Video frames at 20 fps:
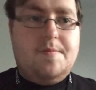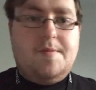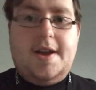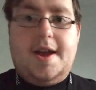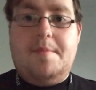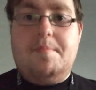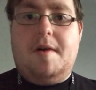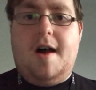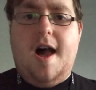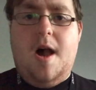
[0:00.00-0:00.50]

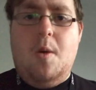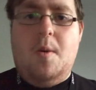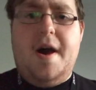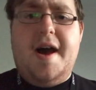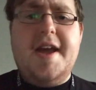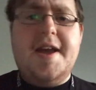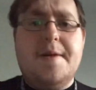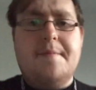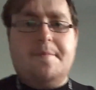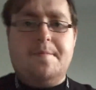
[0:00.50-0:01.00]
And by the
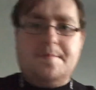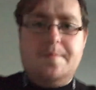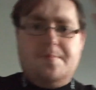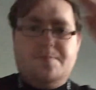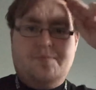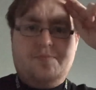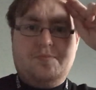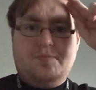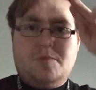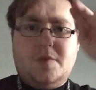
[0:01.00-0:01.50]
way,
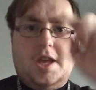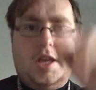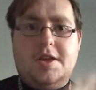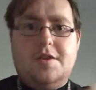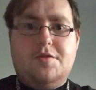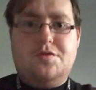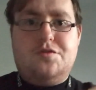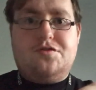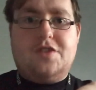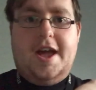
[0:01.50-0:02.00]

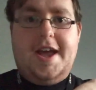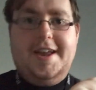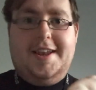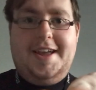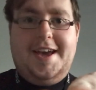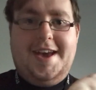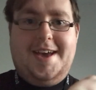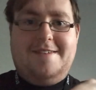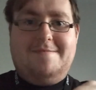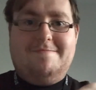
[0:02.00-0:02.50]
stay
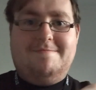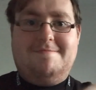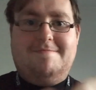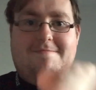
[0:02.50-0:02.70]
lit.